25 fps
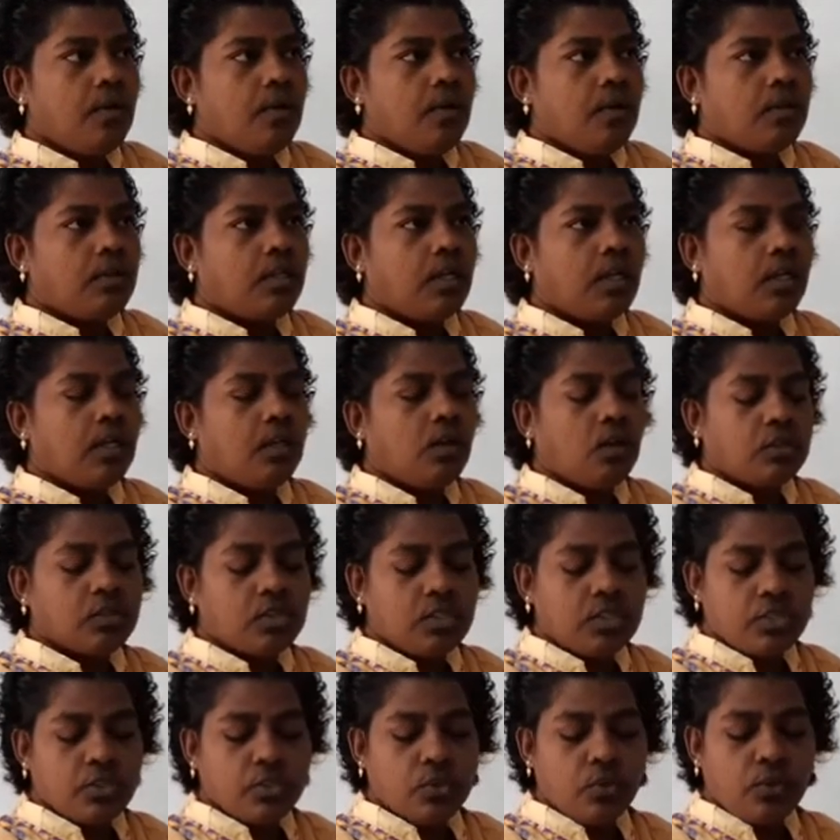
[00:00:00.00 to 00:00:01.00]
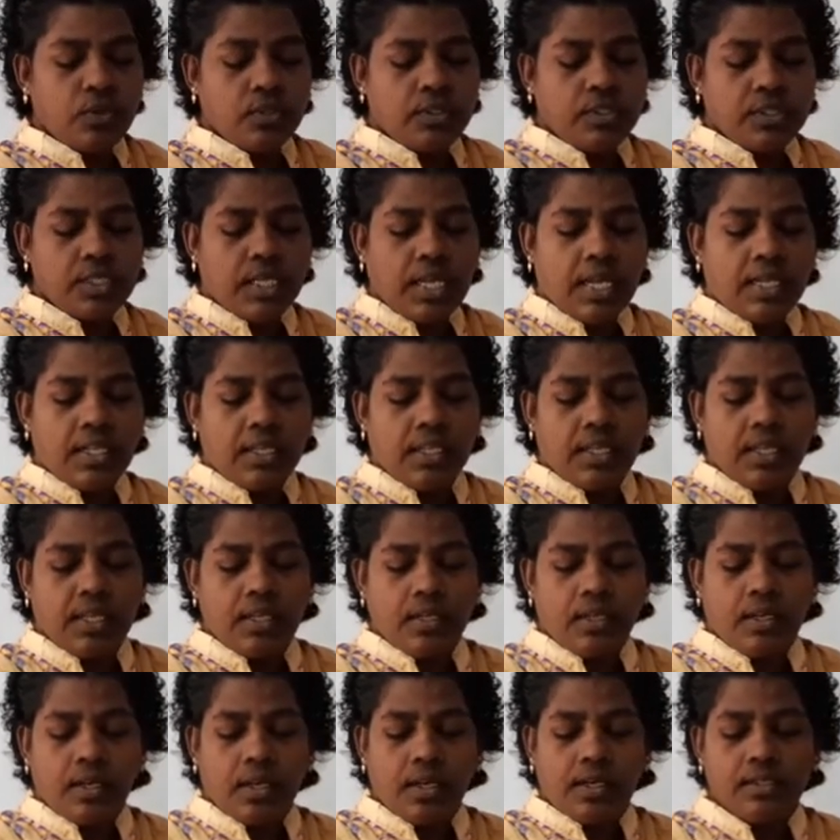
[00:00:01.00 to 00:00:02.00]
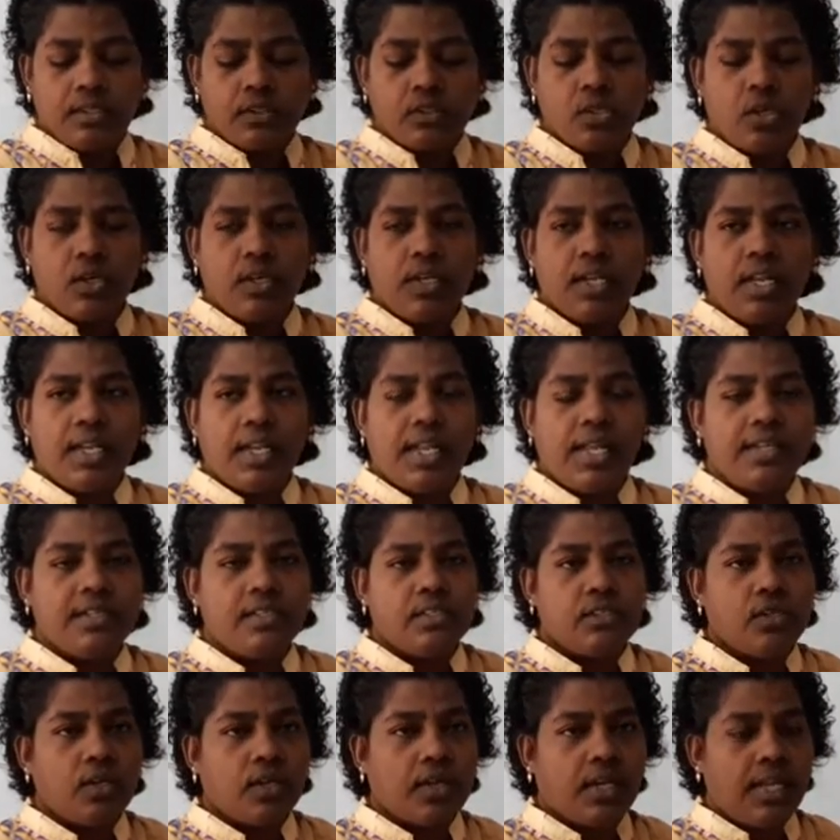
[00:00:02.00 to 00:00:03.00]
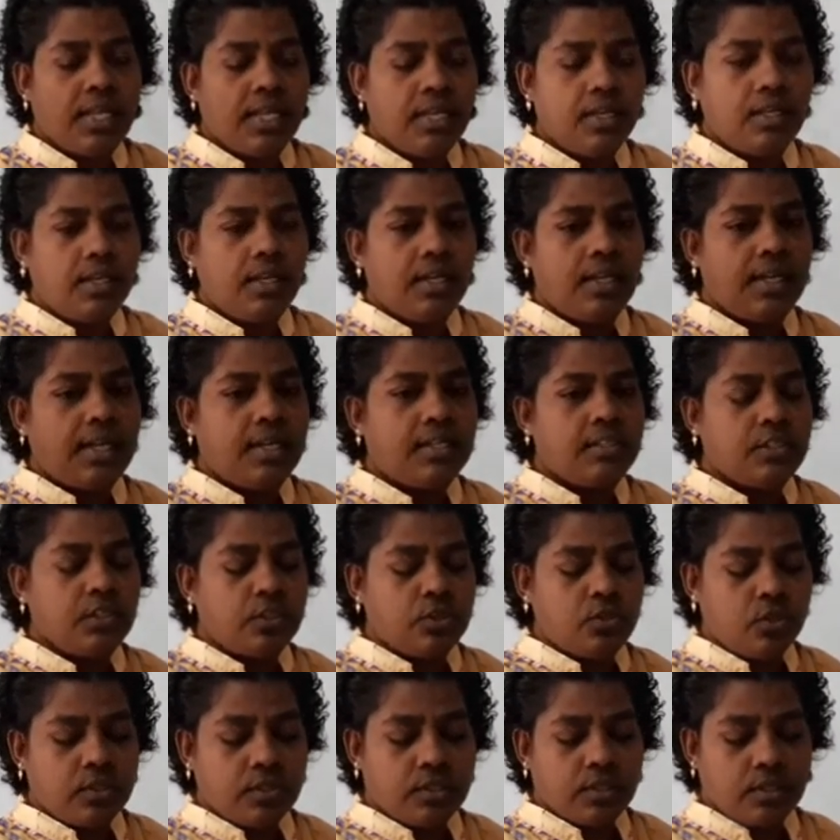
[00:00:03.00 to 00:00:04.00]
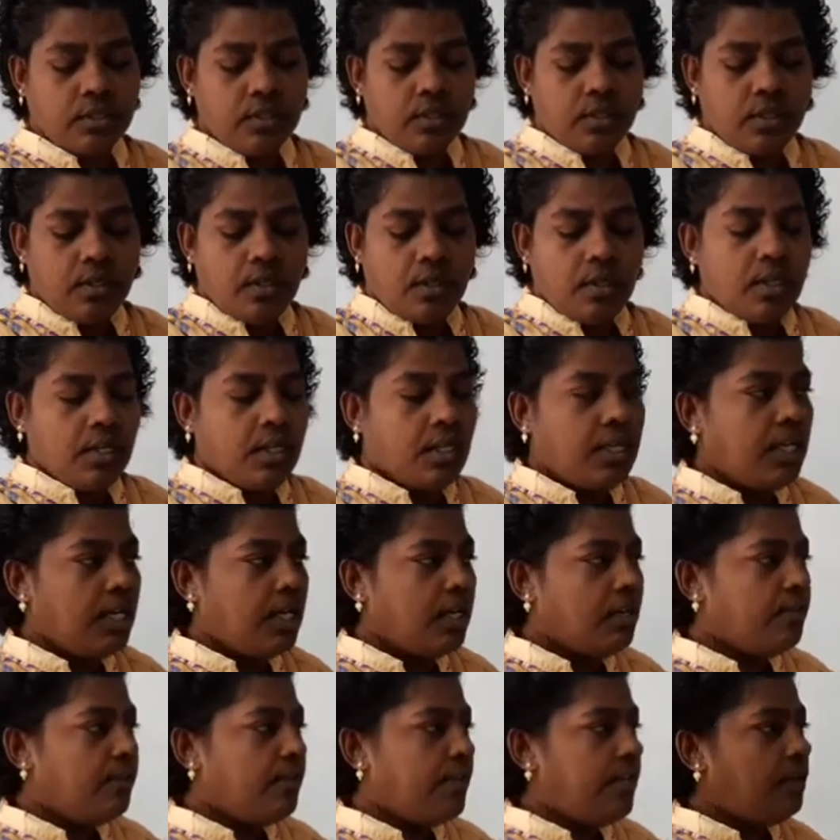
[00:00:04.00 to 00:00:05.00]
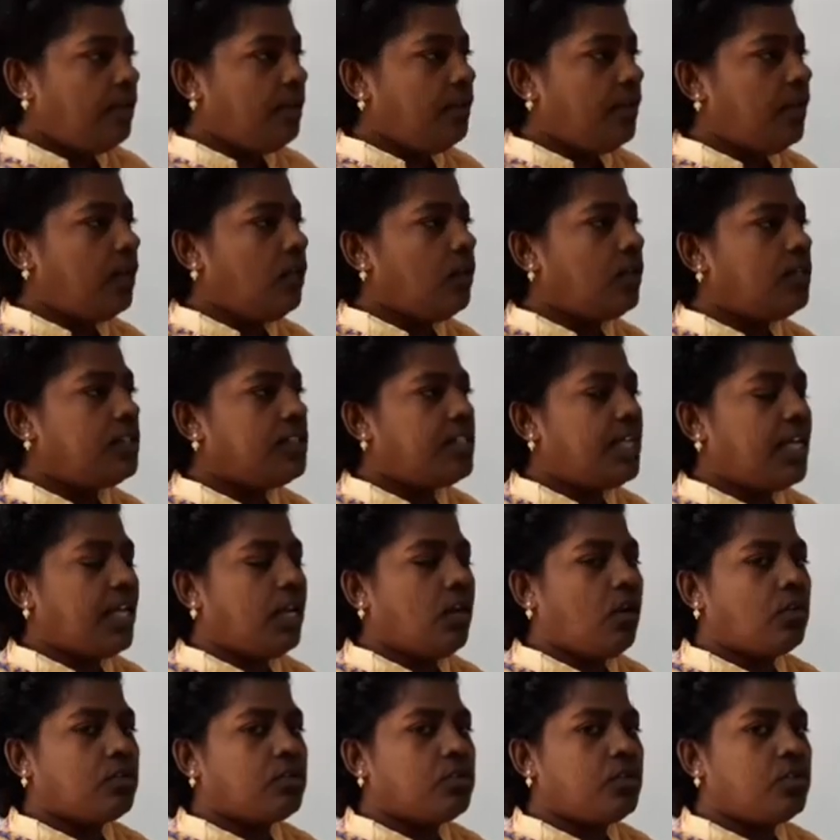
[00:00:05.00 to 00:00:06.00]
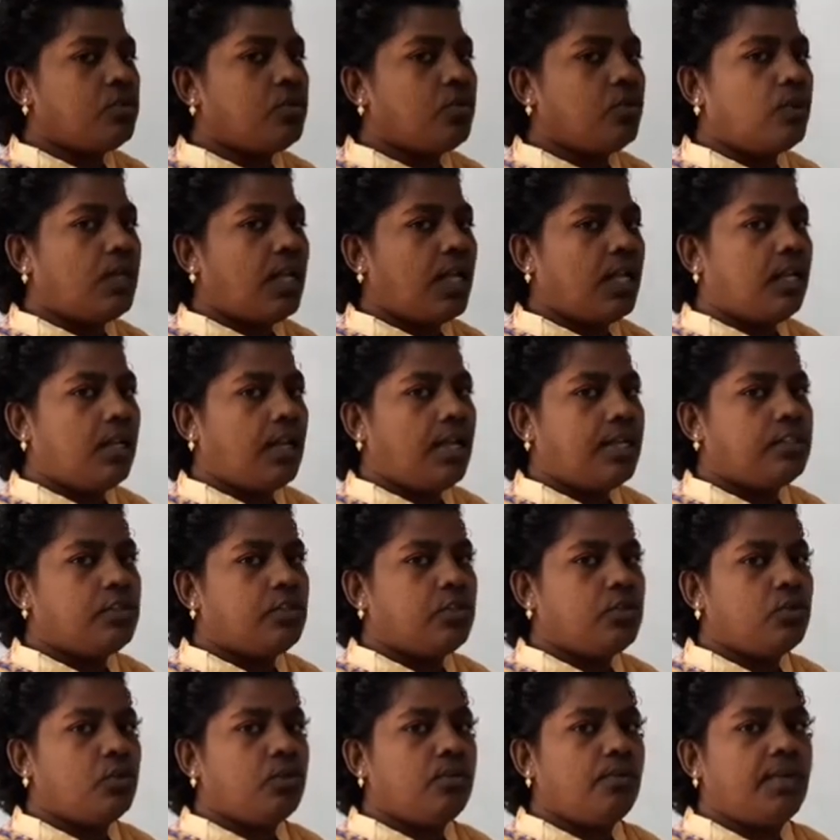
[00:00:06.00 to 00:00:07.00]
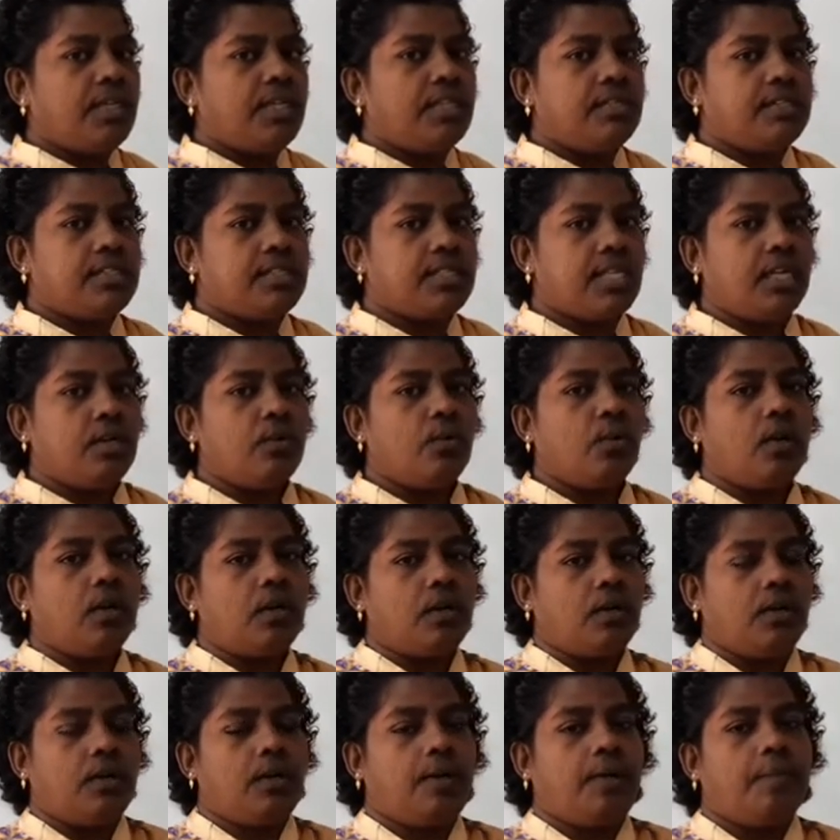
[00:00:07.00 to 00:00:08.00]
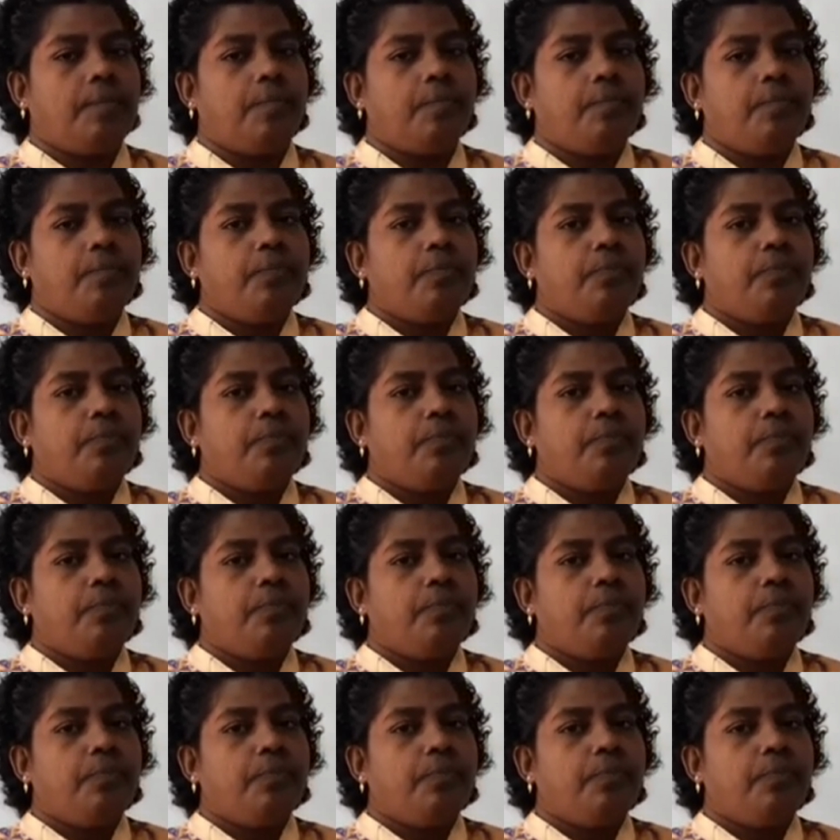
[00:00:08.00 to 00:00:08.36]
the longitudes and the horizontal lines are like latitudes. Here we will not say longitude and latitude, we will say what?